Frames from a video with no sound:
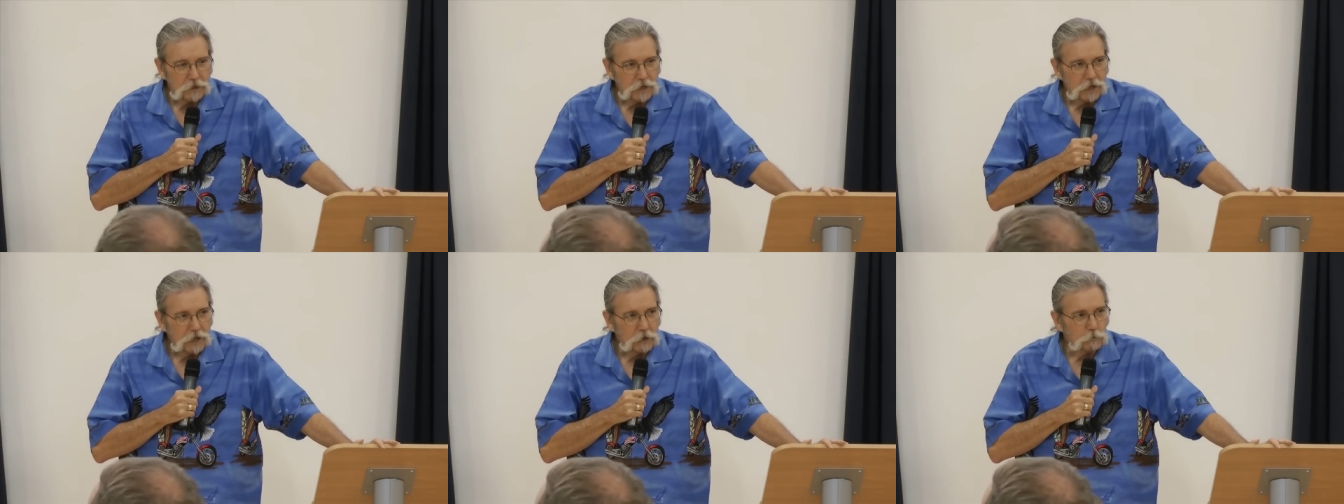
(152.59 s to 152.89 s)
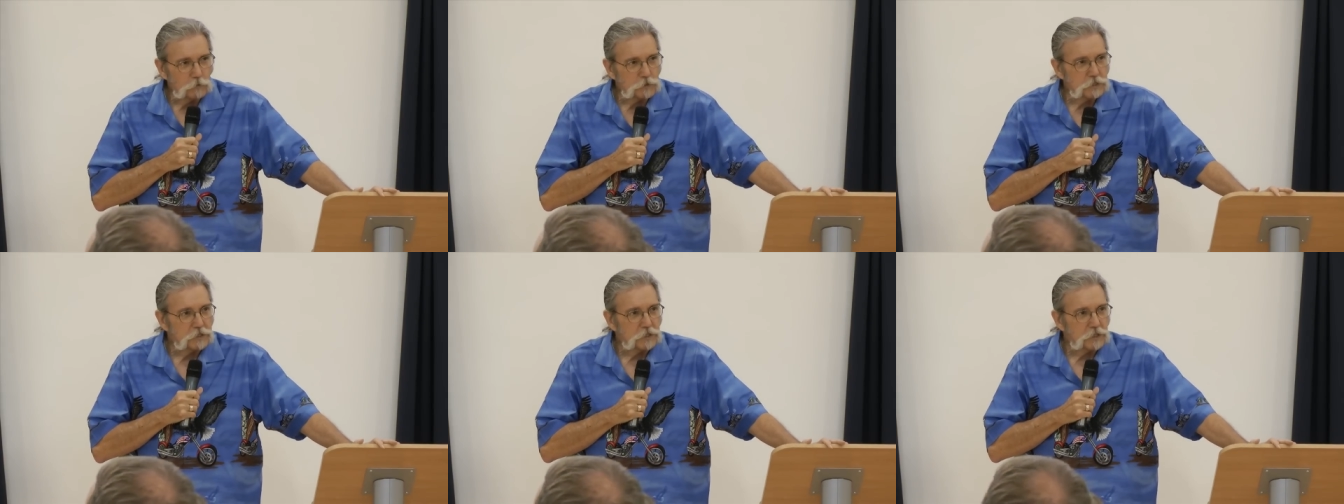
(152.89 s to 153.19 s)
I
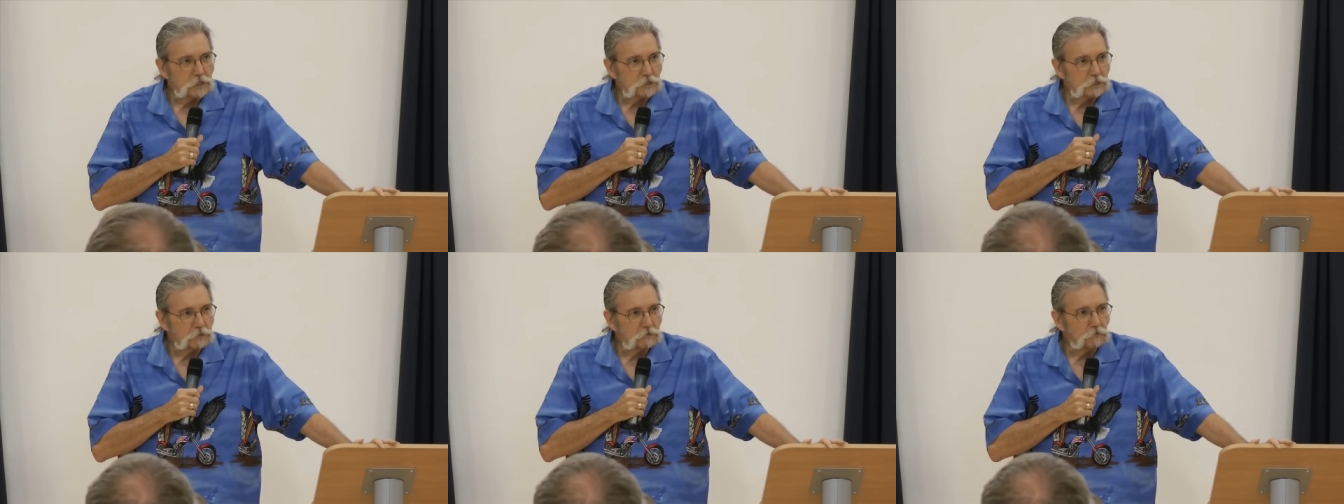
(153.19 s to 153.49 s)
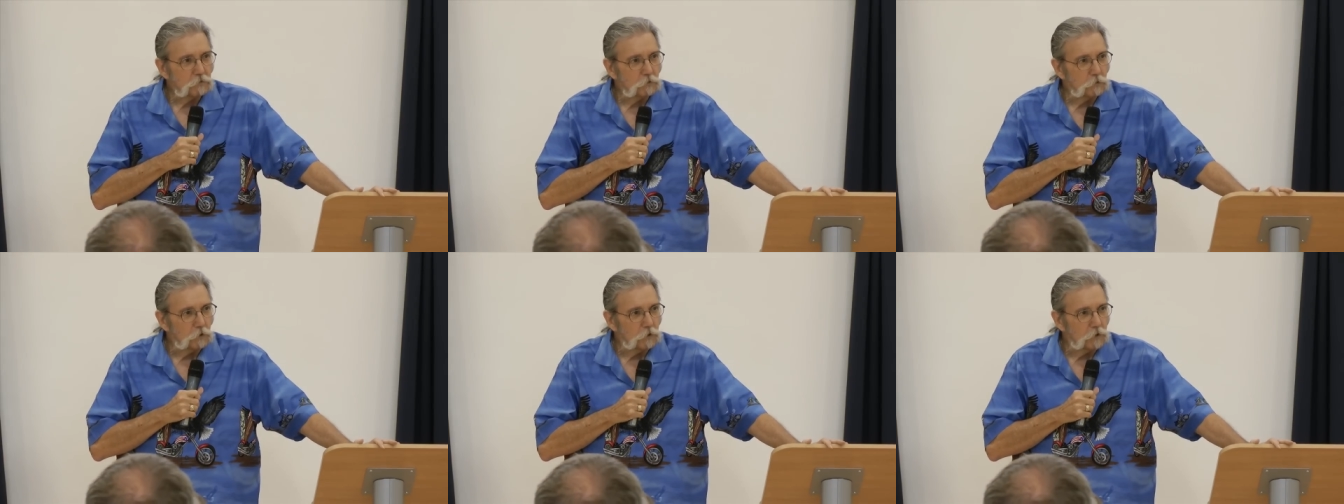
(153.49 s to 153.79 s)
was
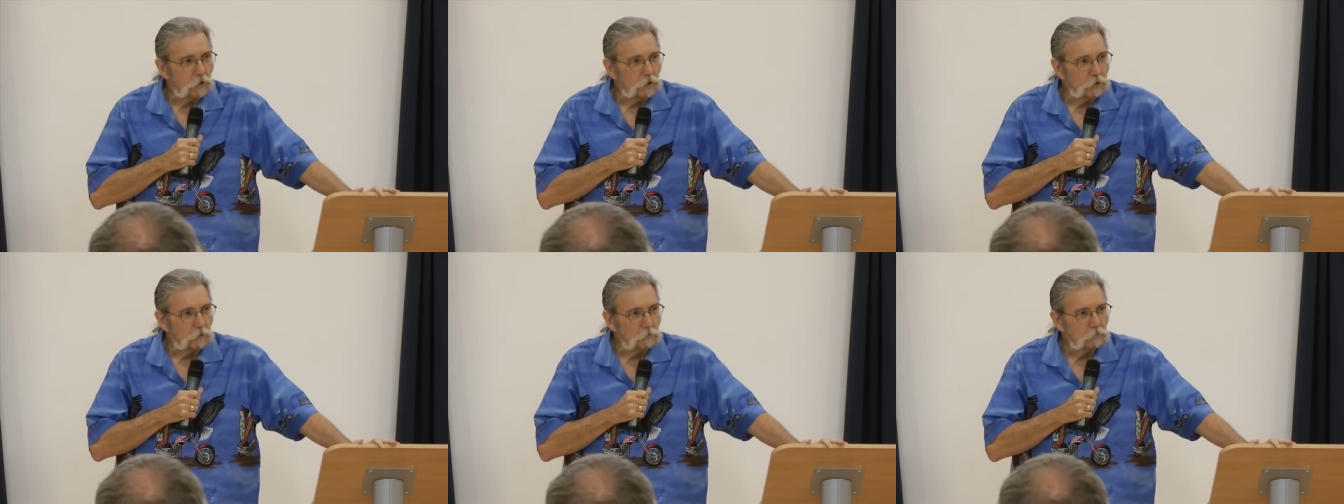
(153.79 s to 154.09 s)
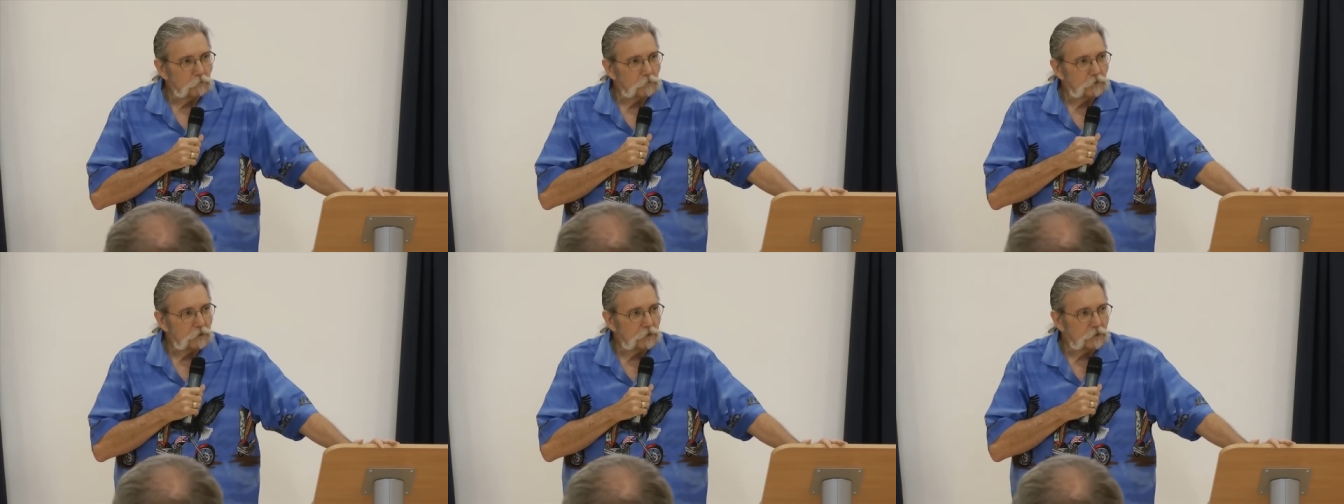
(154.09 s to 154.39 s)
destined for
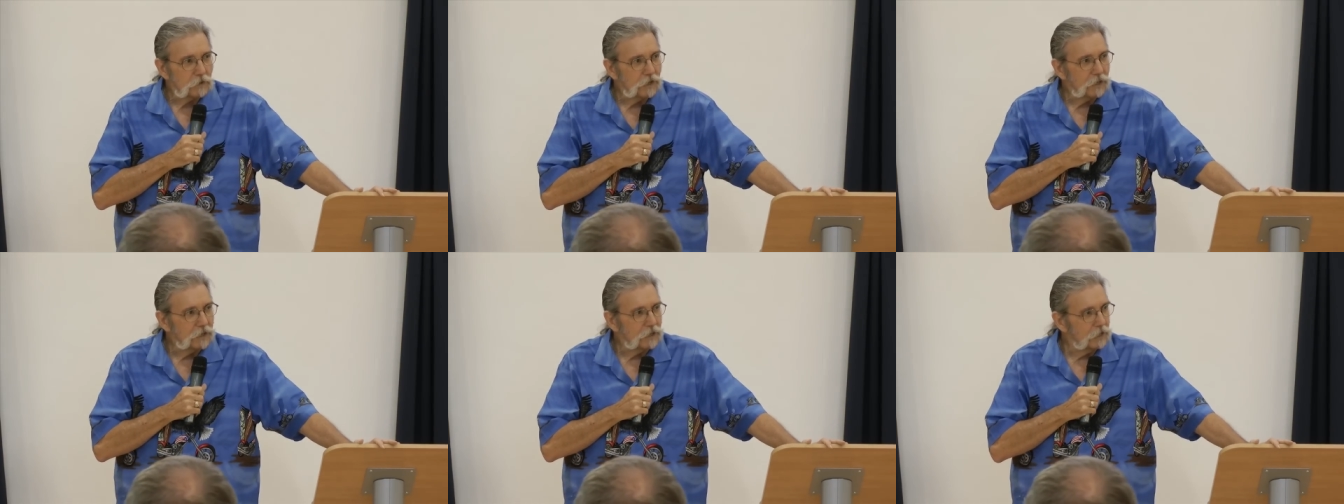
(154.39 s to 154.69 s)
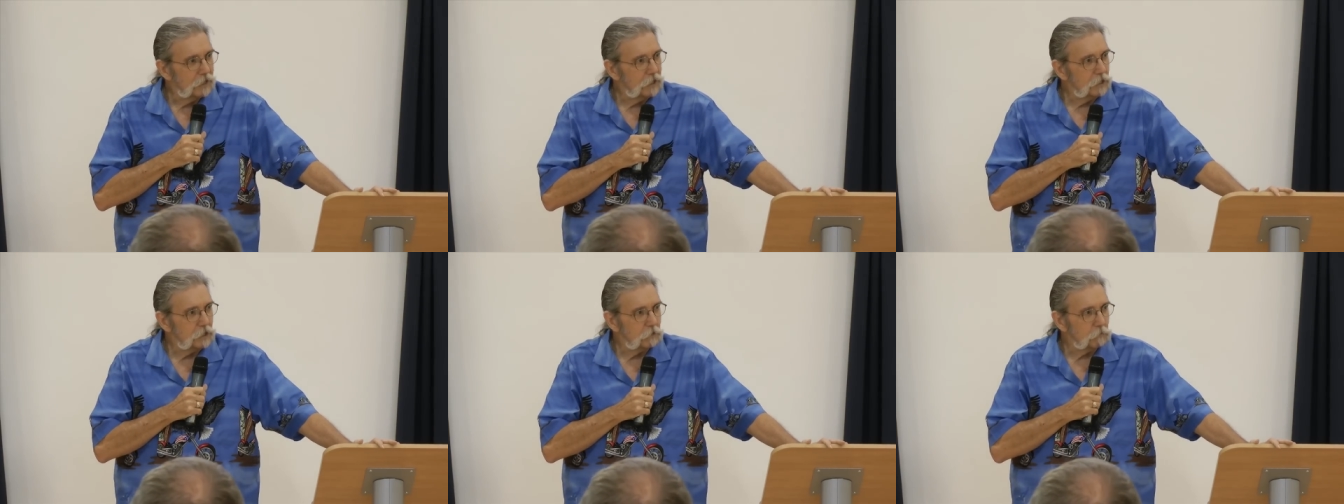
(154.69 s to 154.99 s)

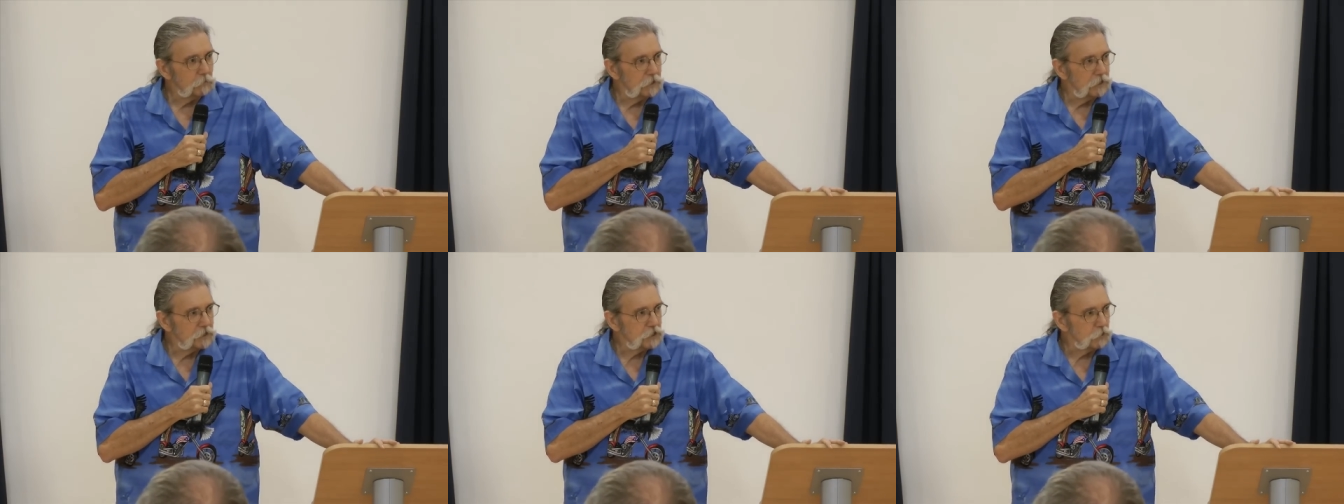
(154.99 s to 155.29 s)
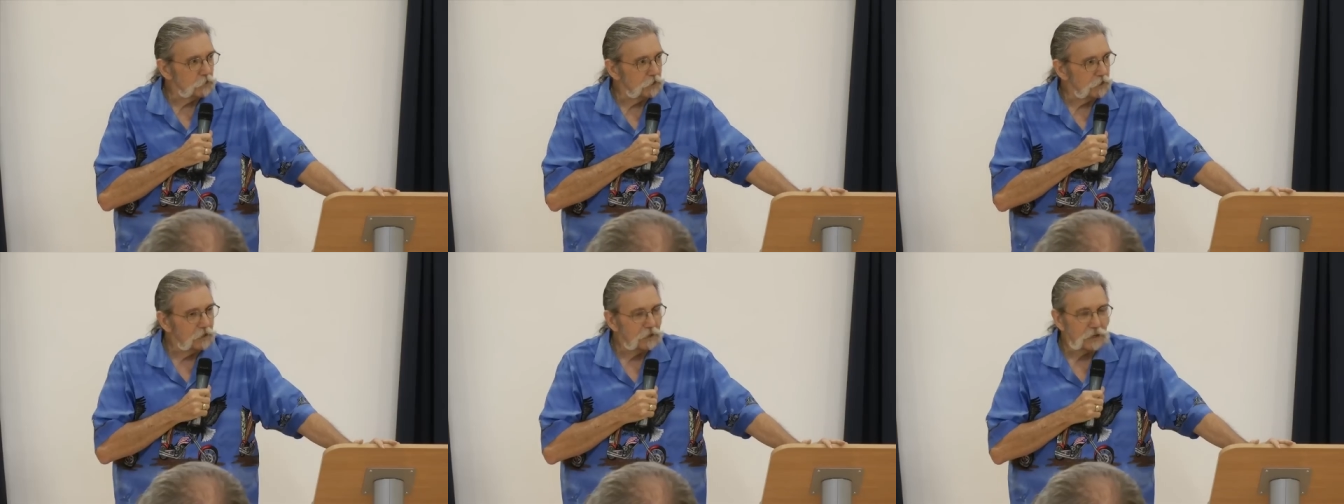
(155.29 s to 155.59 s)
healing
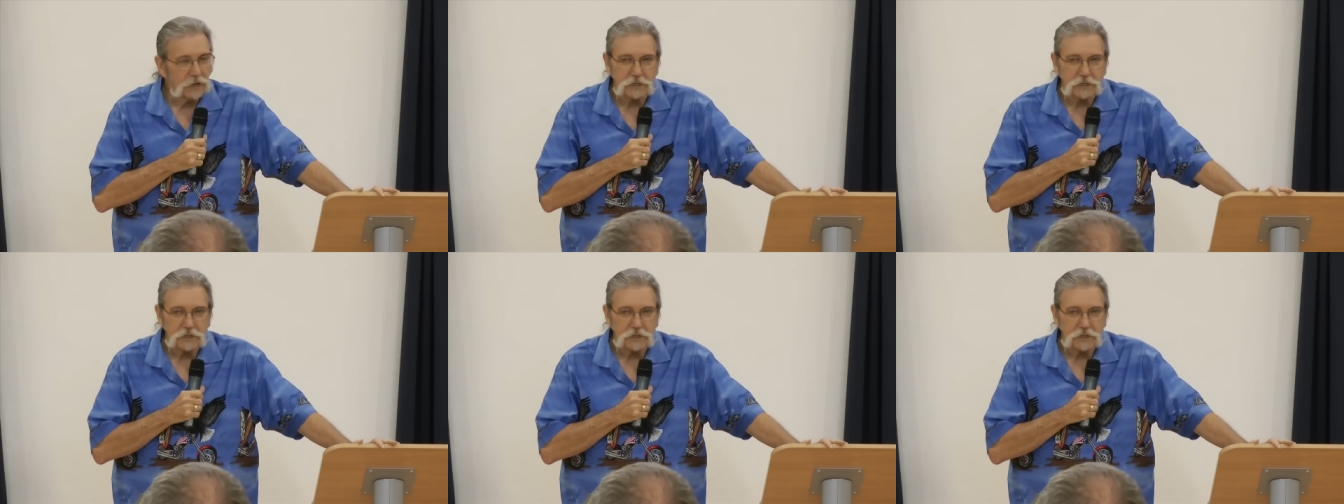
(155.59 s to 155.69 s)
ministry.